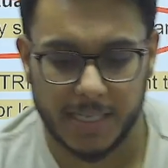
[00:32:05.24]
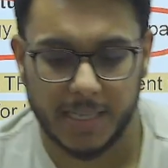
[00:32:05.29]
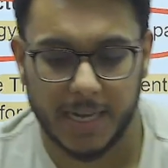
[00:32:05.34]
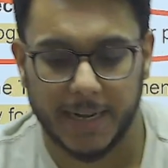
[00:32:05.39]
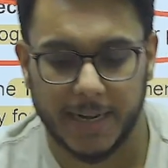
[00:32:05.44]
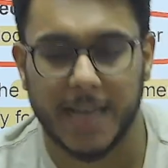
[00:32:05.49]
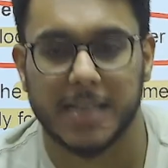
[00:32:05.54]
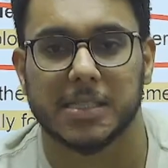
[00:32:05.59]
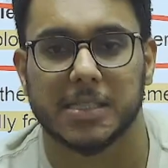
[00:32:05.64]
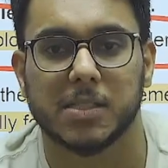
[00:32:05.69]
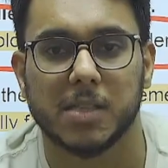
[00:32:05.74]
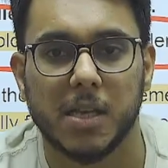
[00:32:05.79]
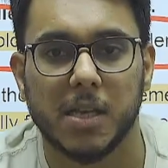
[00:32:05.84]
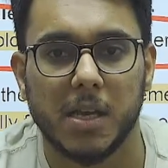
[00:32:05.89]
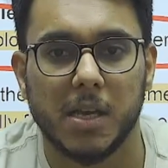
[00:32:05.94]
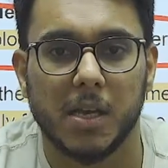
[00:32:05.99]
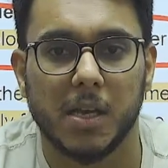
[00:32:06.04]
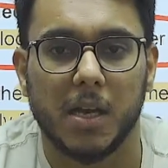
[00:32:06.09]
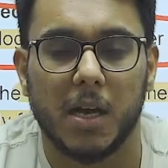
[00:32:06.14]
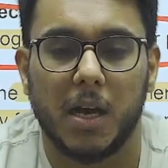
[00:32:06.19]
has
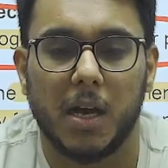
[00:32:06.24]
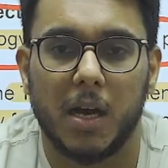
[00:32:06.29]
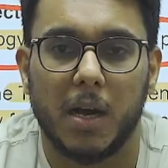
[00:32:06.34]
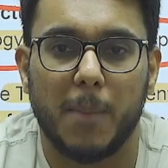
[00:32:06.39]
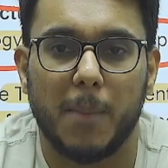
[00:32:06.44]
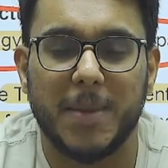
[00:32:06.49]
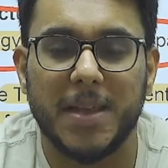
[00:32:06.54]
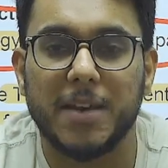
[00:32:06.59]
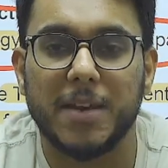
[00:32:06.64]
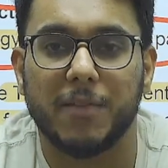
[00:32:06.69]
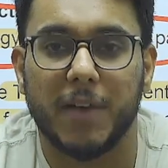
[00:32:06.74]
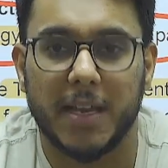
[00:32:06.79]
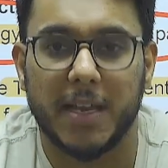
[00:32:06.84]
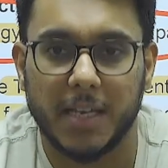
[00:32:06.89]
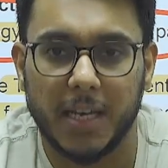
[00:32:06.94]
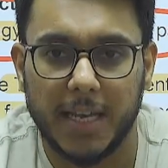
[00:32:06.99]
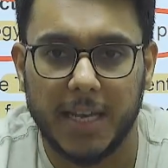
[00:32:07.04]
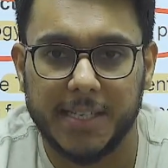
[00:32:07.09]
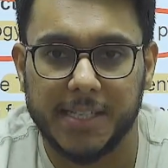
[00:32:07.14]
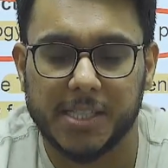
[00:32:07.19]
been
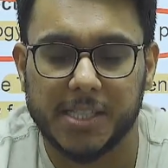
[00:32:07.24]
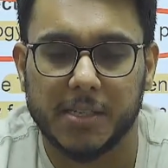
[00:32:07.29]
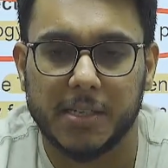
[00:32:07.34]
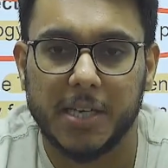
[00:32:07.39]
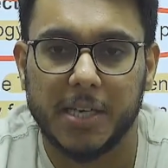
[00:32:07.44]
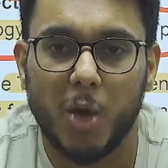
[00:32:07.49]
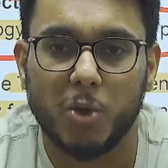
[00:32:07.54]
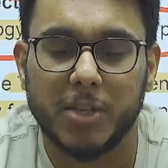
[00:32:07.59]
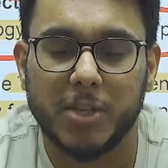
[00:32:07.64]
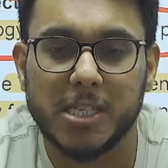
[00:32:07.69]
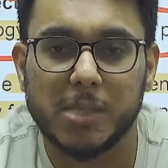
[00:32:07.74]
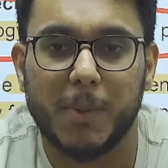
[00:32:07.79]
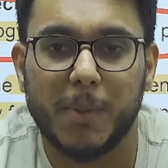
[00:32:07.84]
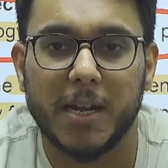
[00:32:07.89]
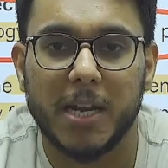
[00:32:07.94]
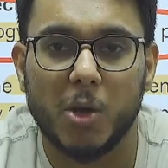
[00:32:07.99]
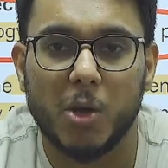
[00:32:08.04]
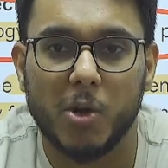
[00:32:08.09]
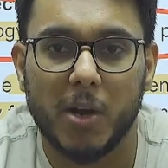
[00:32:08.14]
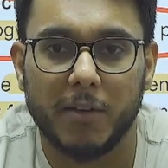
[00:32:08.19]
finalized. Now, this
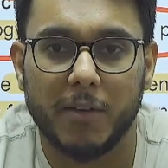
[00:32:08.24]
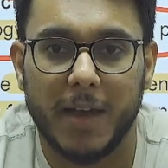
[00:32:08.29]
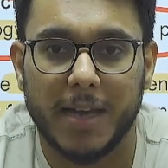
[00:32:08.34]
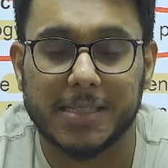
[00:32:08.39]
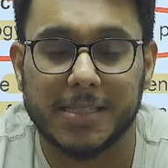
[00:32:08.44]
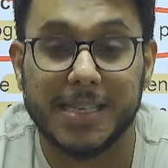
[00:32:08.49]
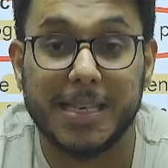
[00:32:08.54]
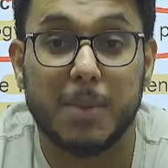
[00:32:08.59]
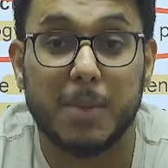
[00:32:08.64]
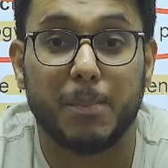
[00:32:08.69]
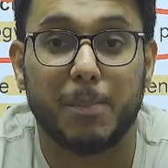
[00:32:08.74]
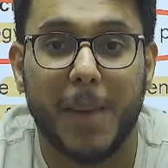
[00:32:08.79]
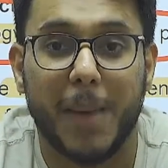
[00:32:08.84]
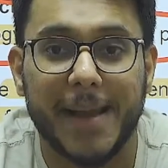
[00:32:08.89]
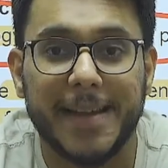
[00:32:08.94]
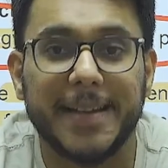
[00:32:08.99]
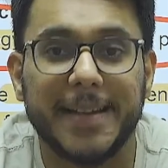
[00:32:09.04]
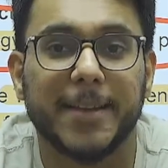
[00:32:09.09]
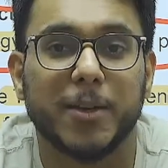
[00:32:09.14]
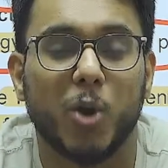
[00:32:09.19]
particular vaccine
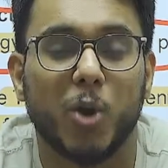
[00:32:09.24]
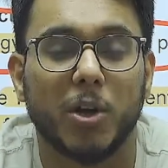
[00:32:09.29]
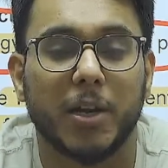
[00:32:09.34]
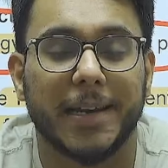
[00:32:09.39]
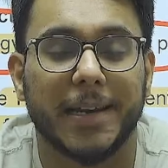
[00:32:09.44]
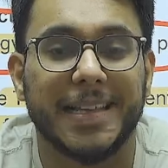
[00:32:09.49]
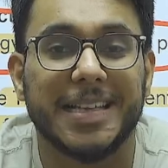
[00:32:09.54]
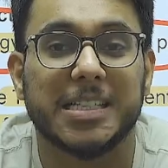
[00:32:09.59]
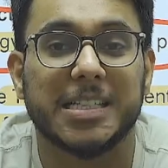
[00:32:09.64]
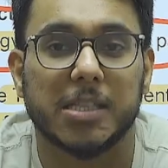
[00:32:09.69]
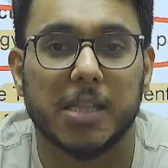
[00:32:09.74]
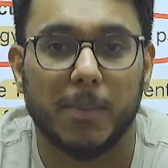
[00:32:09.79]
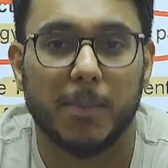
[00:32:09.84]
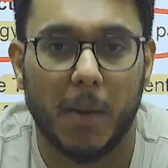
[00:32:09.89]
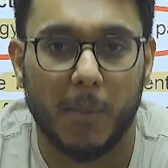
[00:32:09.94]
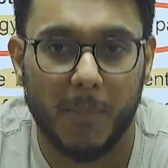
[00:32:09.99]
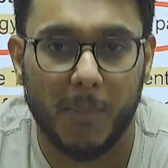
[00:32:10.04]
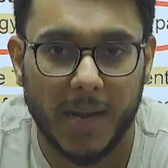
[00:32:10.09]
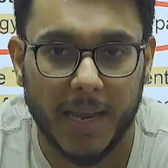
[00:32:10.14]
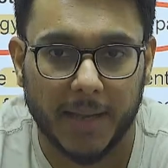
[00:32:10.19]
might not reach the
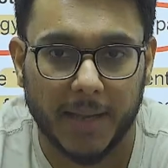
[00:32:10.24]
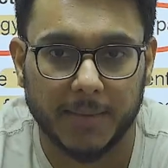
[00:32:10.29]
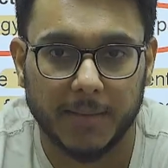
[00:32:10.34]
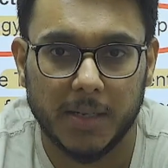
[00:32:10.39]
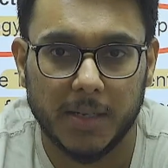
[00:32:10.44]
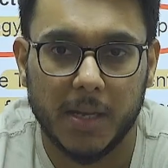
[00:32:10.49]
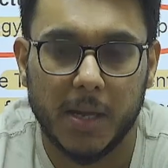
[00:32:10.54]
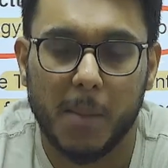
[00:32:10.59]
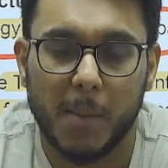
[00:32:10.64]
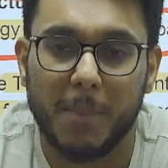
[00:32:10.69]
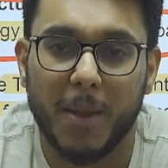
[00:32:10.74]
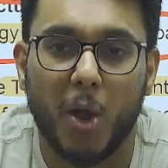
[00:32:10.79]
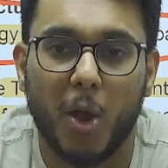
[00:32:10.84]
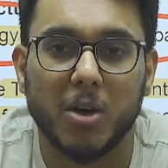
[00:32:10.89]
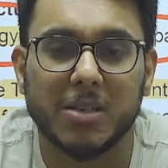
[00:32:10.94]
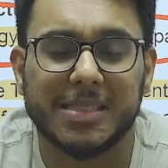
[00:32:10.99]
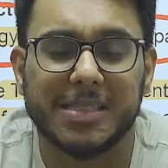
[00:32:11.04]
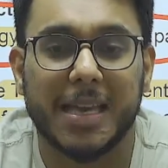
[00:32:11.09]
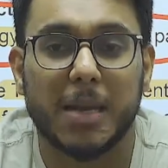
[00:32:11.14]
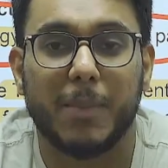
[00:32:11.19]
public because
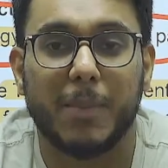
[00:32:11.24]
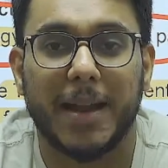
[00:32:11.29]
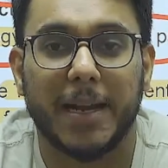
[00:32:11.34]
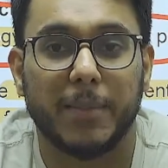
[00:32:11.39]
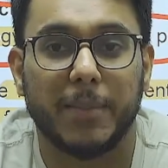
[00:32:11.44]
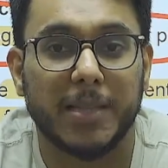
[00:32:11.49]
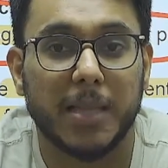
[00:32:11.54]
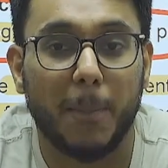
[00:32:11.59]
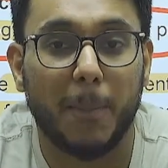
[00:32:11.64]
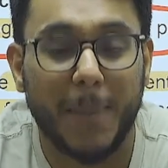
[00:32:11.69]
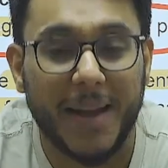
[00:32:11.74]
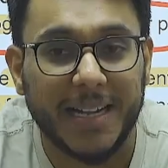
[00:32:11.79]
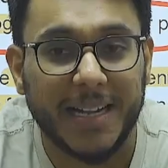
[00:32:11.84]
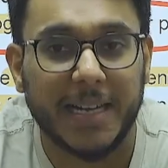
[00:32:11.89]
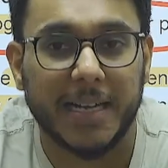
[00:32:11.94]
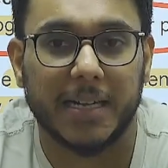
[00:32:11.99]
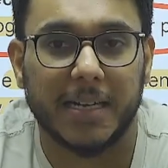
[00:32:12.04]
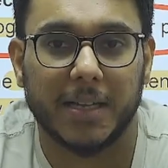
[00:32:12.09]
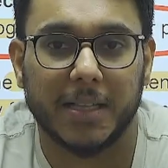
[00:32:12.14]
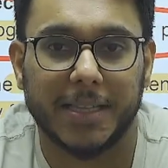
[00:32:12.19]
there might be the patent
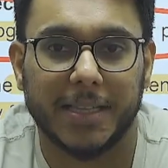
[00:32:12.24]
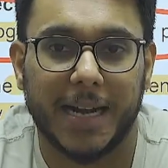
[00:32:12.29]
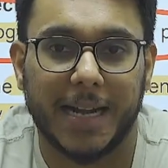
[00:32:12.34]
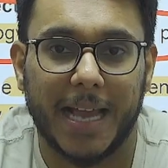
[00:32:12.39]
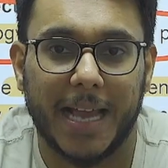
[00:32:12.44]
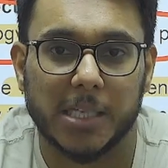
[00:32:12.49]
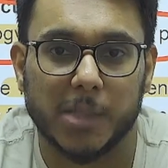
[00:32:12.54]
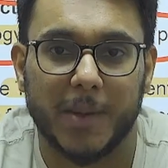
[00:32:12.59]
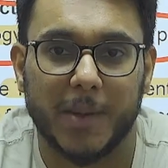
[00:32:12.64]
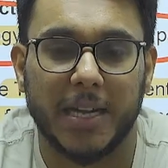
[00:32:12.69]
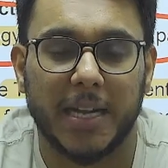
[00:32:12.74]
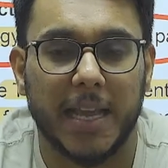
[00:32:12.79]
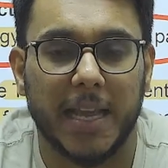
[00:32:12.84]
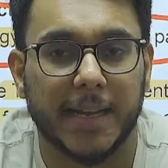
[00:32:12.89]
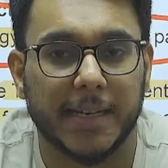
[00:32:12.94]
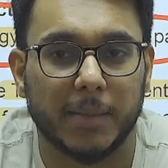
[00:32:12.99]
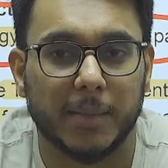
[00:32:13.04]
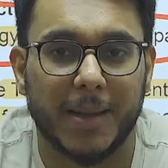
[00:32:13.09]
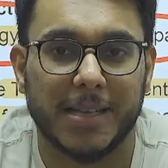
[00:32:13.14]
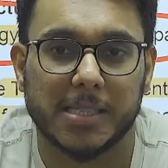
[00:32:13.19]
that has been taken
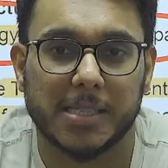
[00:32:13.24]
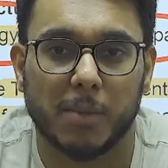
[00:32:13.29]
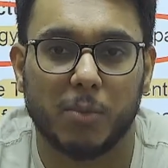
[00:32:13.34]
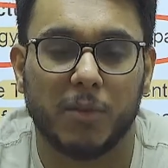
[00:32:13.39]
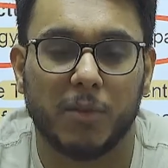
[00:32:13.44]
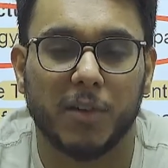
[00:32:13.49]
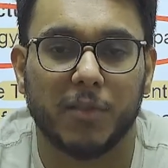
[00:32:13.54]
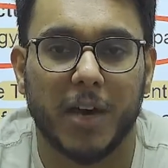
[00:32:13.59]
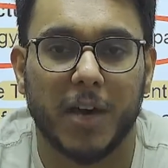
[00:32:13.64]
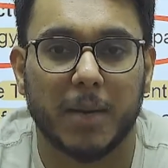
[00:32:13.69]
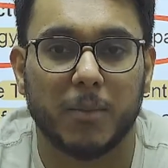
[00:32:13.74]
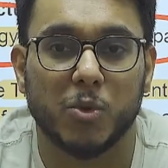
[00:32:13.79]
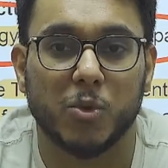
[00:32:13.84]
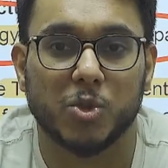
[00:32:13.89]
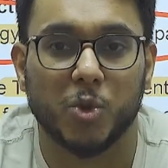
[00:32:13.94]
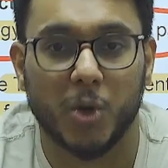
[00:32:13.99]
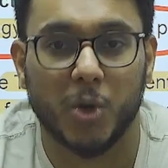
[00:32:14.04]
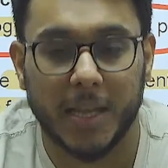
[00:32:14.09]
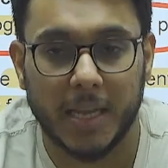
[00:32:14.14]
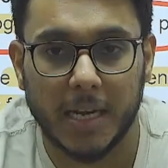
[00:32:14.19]
by some of a
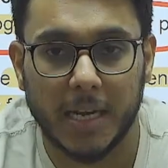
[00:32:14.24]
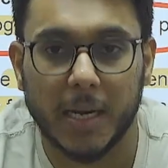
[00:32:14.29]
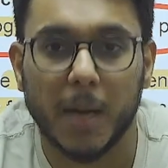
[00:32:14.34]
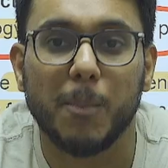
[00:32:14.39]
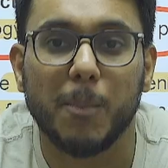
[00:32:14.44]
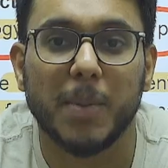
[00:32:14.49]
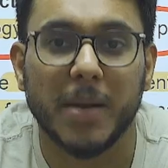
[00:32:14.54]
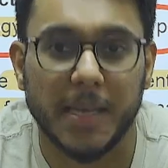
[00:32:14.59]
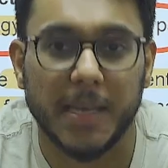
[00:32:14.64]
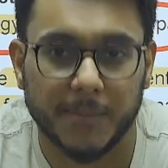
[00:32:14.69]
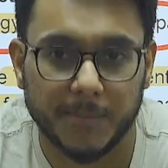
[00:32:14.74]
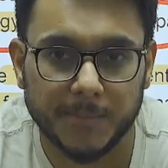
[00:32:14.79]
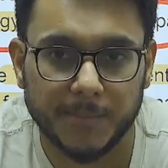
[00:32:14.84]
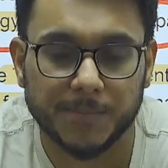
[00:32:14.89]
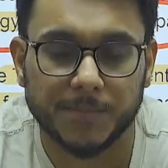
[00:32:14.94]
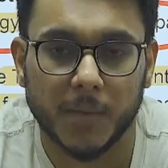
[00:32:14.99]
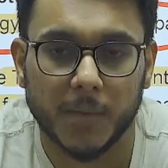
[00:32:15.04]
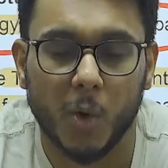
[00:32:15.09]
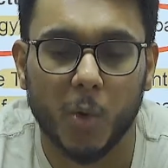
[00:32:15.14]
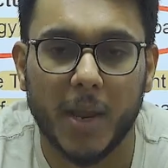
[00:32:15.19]
pharmaceutical company.
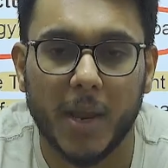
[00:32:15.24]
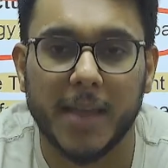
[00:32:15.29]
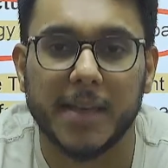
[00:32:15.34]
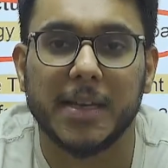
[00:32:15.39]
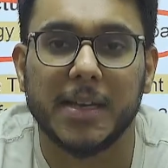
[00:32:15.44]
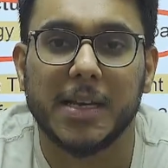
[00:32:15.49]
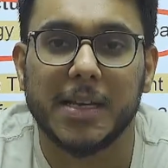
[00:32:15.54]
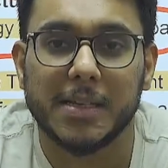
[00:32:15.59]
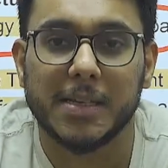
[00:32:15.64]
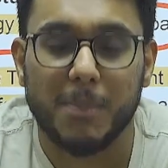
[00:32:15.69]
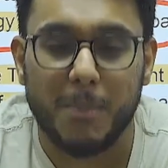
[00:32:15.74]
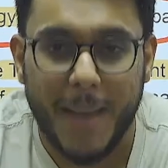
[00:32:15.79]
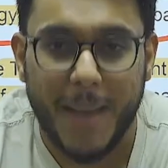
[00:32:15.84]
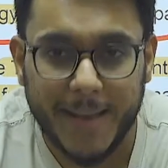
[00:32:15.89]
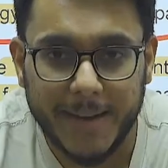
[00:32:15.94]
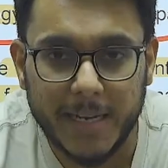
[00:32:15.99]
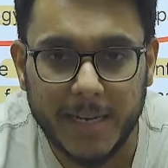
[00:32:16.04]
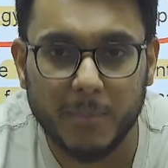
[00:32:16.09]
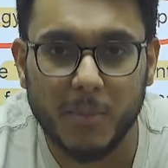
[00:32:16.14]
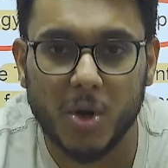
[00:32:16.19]
Okay, many
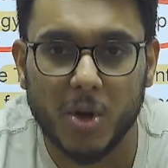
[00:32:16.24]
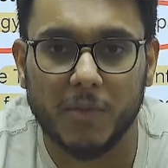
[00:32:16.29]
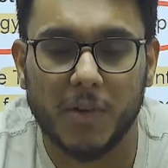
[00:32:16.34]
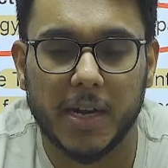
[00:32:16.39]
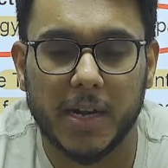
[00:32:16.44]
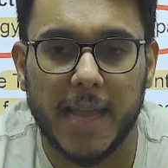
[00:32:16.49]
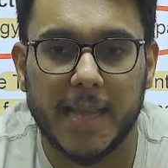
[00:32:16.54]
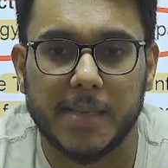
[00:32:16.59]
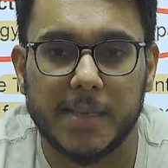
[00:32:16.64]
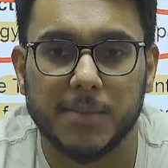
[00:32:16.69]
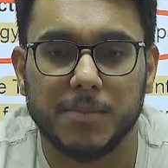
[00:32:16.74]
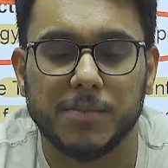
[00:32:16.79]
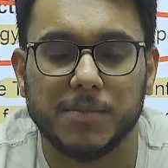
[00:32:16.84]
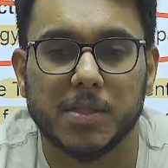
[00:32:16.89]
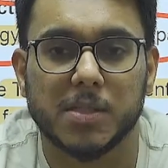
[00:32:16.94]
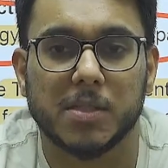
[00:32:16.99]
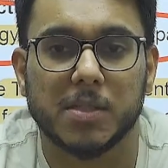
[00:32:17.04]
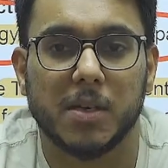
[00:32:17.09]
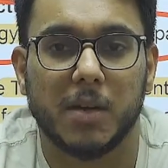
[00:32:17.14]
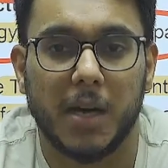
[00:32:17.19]
number of a times.
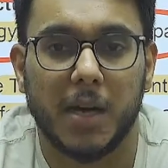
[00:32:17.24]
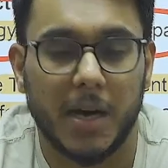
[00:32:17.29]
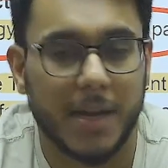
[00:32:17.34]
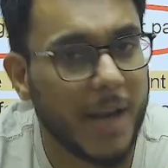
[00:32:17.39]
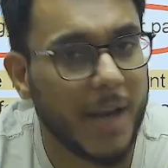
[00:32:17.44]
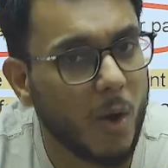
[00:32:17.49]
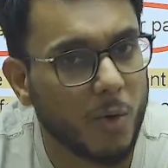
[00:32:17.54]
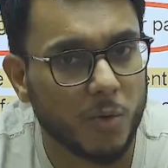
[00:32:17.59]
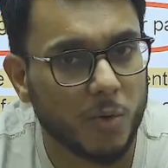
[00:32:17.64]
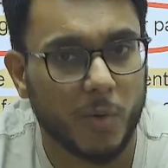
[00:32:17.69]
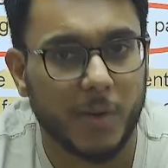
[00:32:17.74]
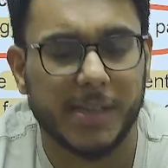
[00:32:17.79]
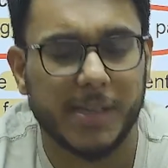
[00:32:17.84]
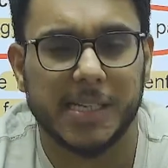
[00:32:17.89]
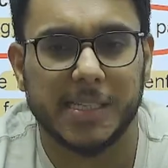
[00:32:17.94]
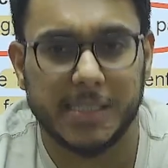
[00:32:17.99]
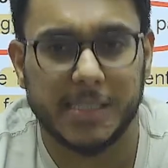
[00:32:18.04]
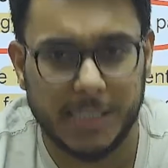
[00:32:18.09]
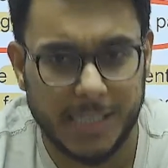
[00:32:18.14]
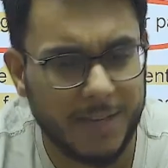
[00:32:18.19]
Now,
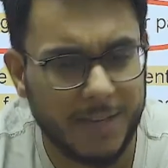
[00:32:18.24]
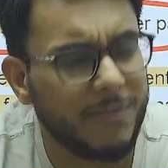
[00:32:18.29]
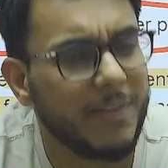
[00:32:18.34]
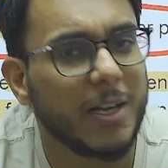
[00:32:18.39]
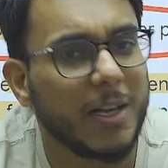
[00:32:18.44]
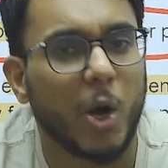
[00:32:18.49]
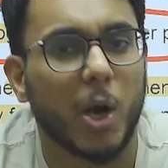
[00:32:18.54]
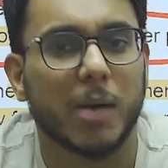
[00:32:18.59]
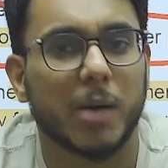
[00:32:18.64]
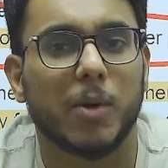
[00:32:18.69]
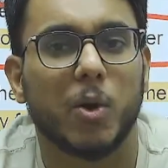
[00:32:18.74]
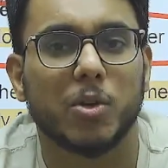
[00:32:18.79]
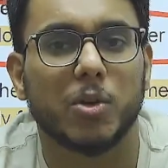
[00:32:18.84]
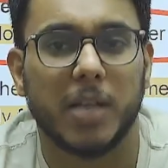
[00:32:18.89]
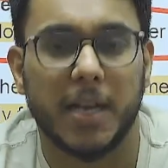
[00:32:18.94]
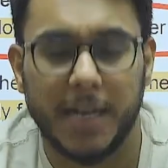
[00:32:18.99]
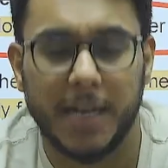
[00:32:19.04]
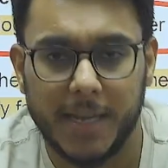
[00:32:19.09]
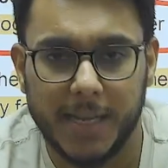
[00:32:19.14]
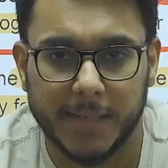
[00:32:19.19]
if we talk about
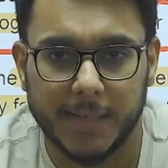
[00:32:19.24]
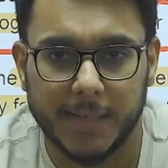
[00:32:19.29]
in